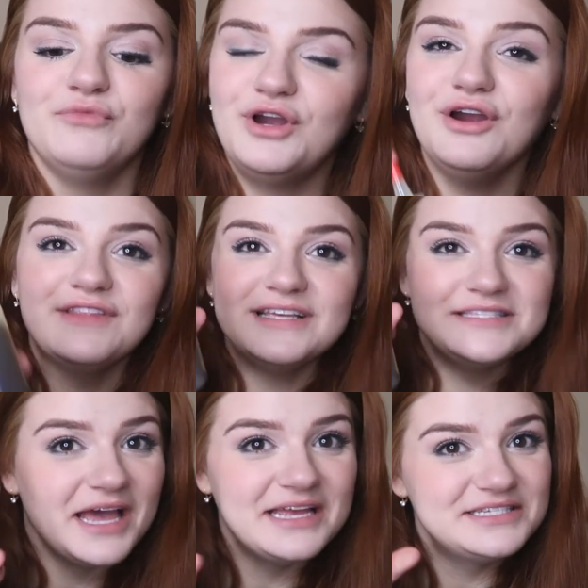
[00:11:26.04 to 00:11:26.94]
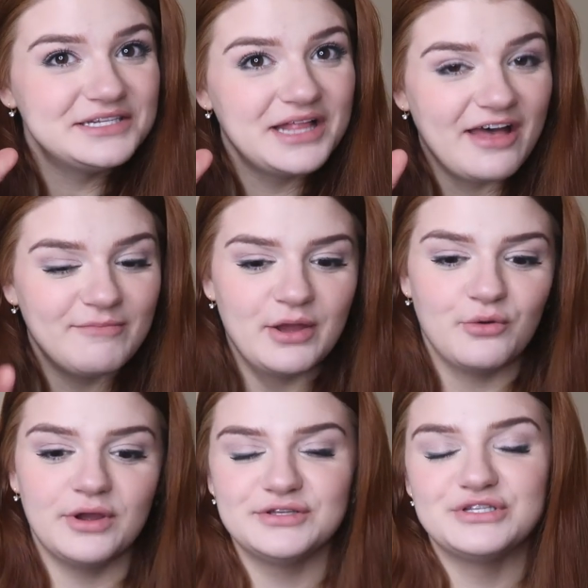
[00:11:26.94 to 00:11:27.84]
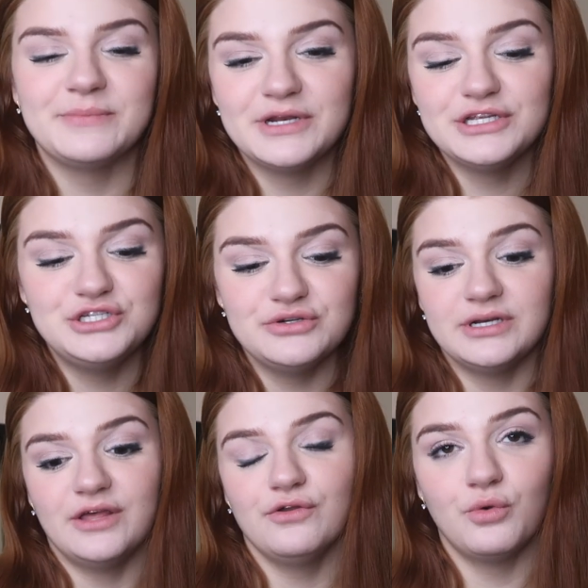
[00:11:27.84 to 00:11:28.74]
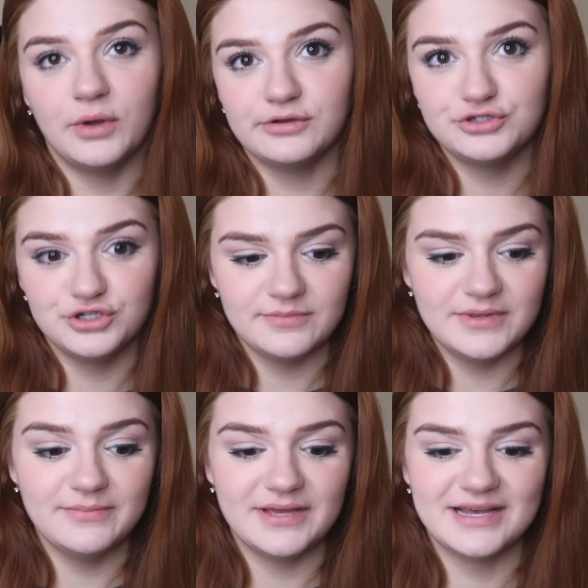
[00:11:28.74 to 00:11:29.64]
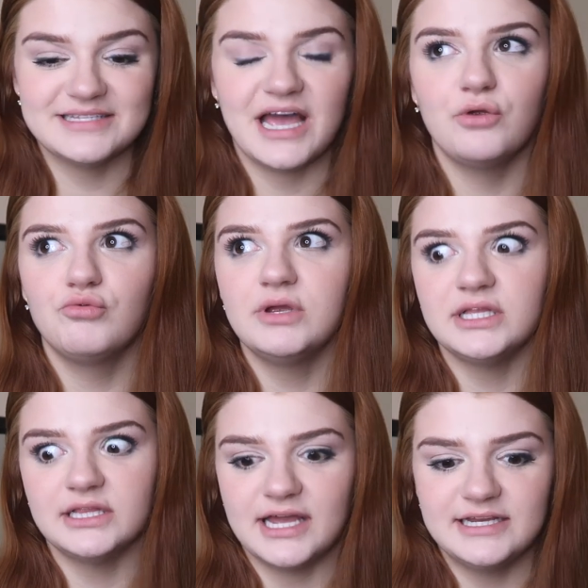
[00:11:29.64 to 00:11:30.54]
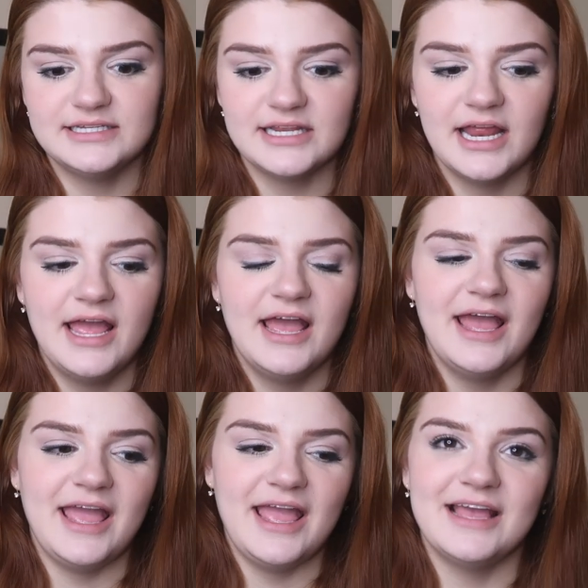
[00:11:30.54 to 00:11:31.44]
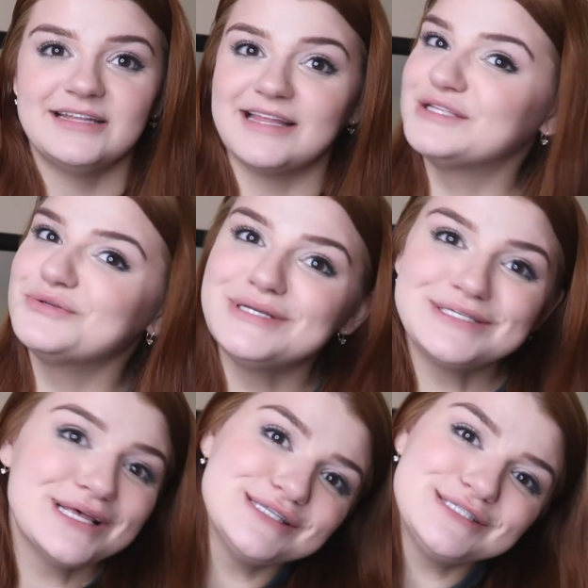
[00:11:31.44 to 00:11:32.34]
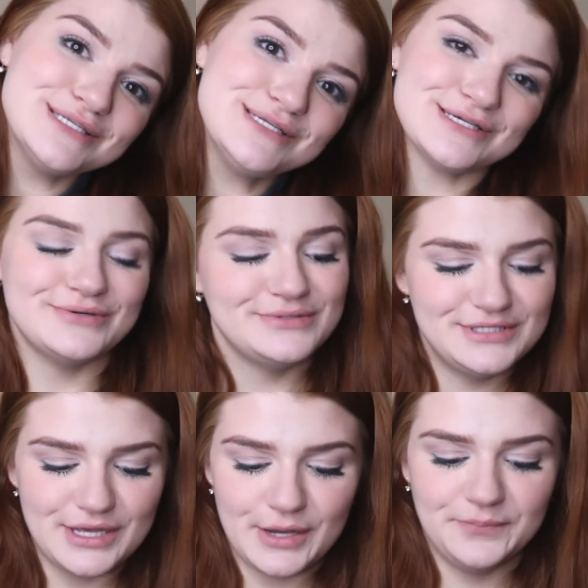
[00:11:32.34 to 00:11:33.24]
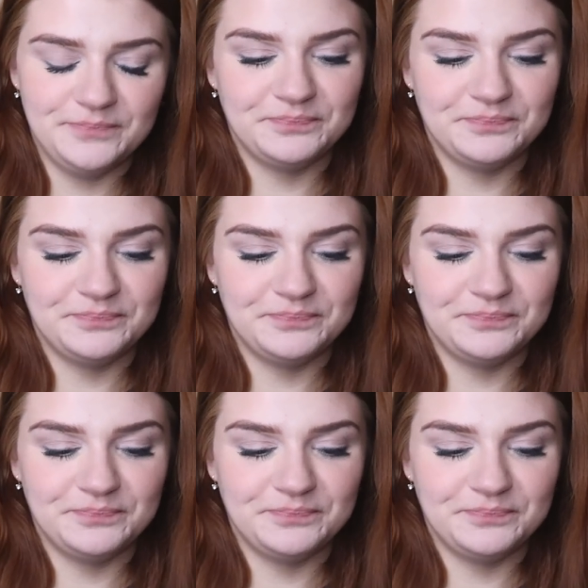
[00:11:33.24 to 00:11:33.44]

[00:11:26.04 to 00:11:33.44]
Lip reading: Regardless, I still have my oil, so I'm gonna do another oil treatment because I really liked it and that's what it says to do. So